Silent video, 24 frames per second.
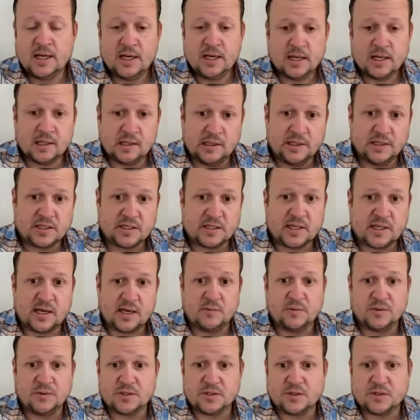At least that
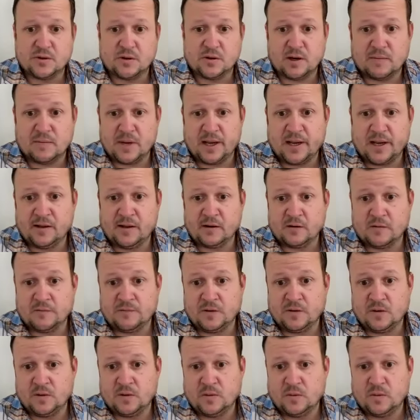was during my
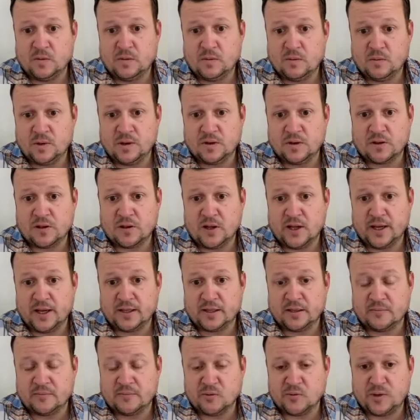interview with client
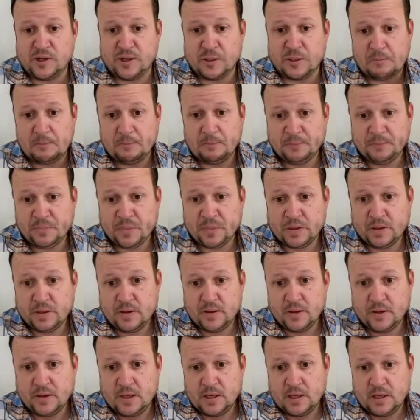number one.
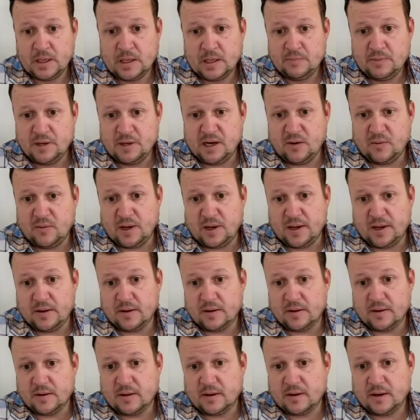But anyway,
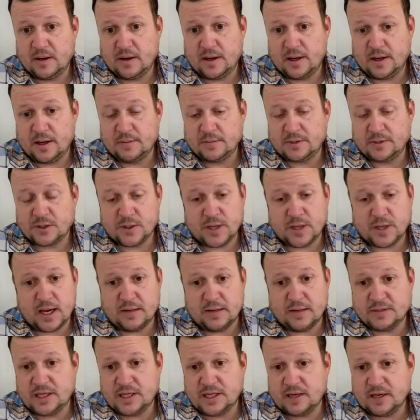so yeah,
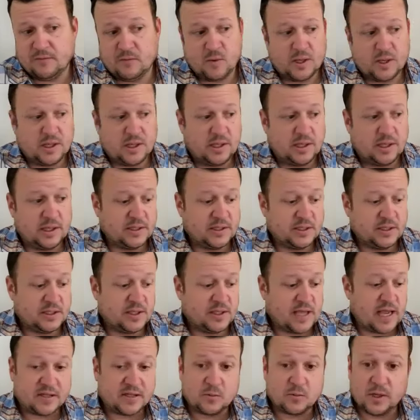take it for what it is.
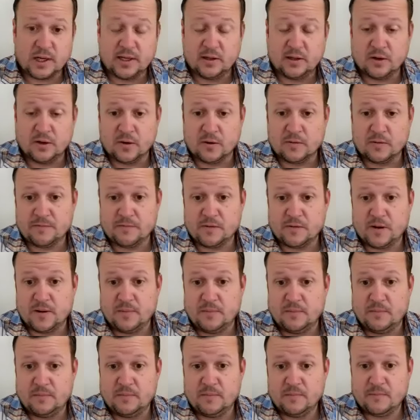That's what I learned
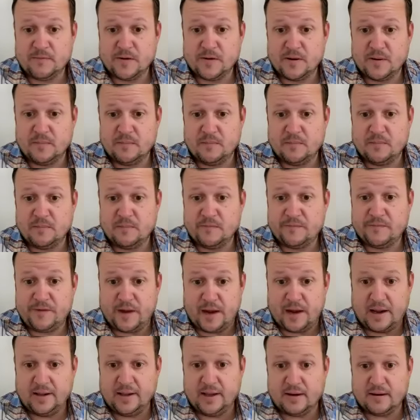from
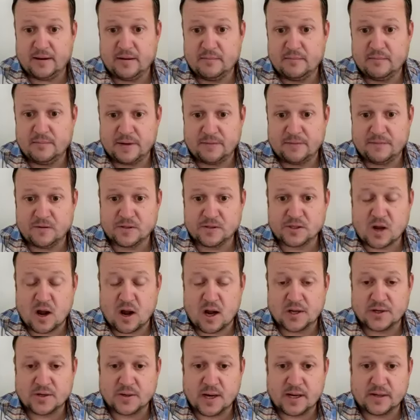failing my first
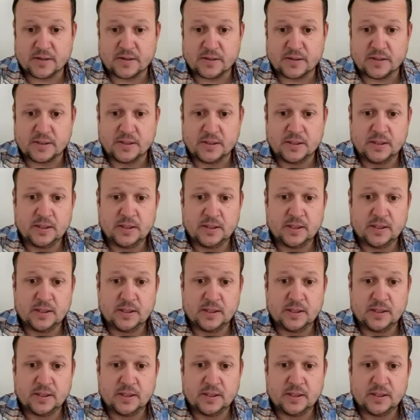contractor.